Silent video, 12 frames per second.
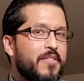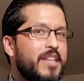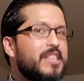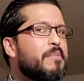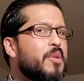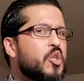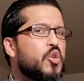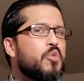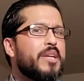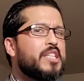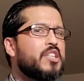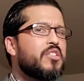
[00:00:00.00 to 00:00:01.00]
he's immature
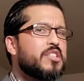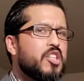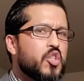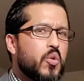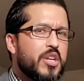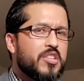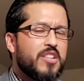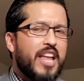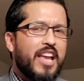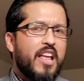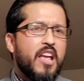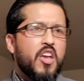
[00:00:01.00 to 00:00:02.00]
based on a situation
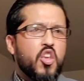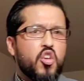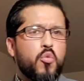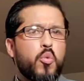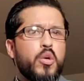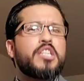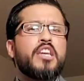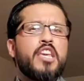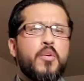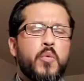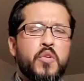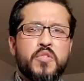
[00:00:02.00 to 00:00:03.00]
that you wish
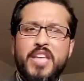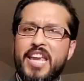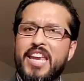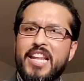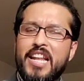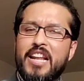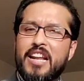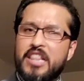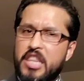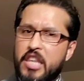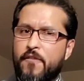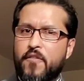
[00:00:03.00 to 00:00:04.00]
he would have taken it a
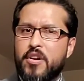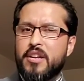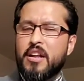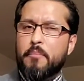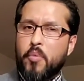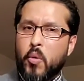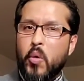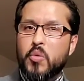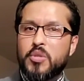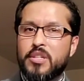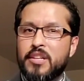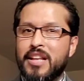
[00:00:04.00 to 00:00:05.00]
different
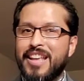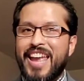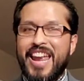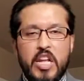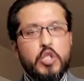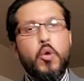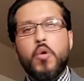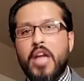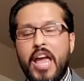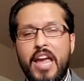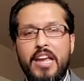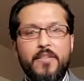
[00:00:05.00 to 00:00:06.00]
approach. And it's
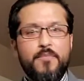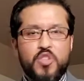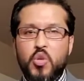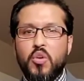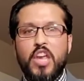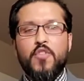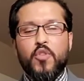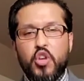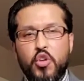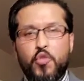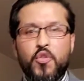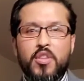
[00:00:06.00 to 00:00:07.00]
okay. It's okay for you
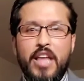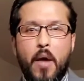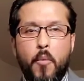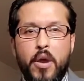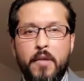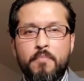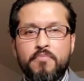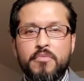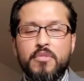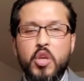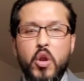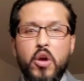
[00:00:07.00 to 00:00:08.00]
to feel that way,
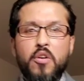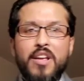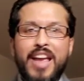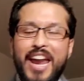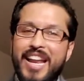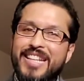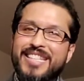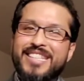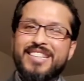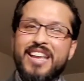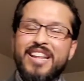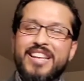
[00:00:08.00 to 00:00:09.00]
And
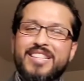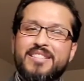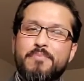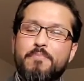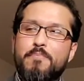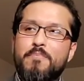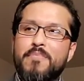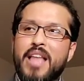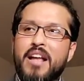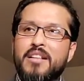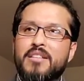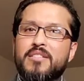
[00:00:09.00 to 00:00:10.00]
it's
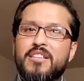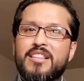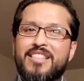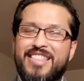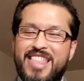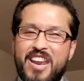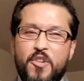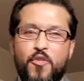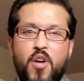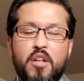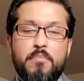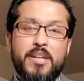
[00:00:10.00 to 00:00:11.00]
not their
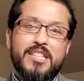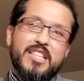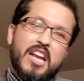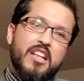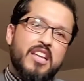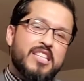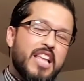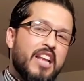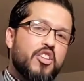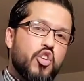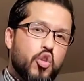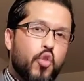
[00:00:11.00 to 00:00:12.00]
fault, but it's
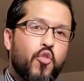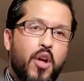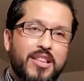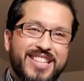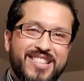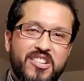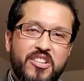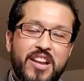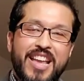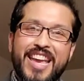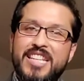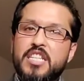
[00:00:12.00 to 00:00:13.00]
not your fault either.
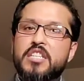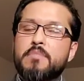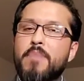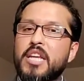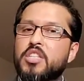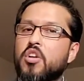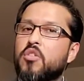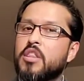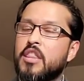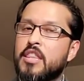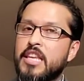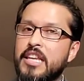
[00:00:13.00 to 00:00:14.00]
It's just based
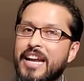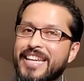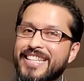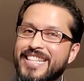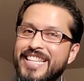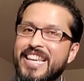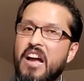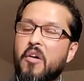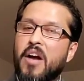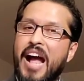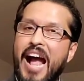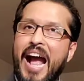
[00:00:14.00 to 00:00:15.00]
on the idea
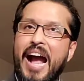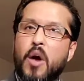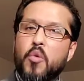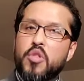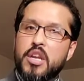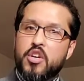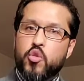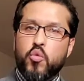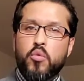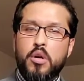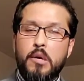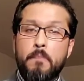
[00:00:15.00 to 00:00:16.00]
of how they
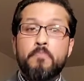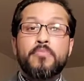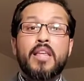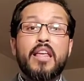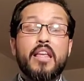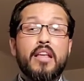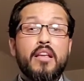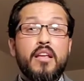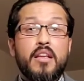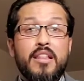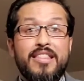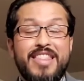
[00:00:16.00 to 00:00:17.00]
grew up.
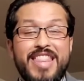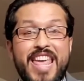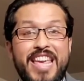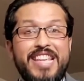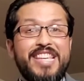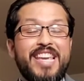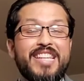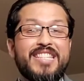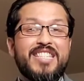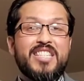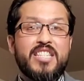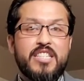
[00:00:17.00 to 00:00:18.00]
They get
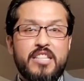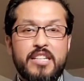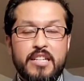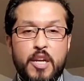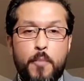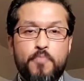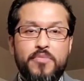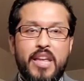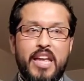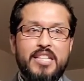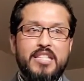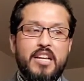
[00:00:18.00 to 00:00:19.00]
stuck.
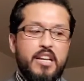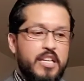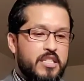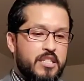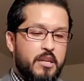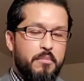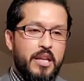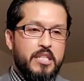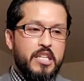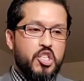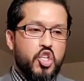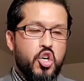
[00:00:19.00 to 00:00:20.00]
It's
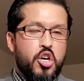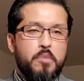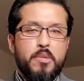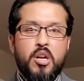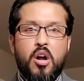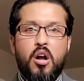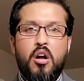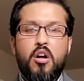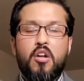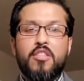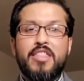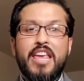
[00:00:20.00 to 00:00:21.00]
a term
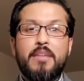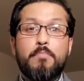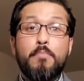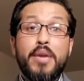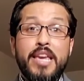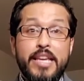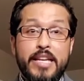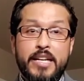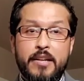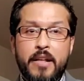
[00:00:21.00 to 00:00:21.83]
called they peak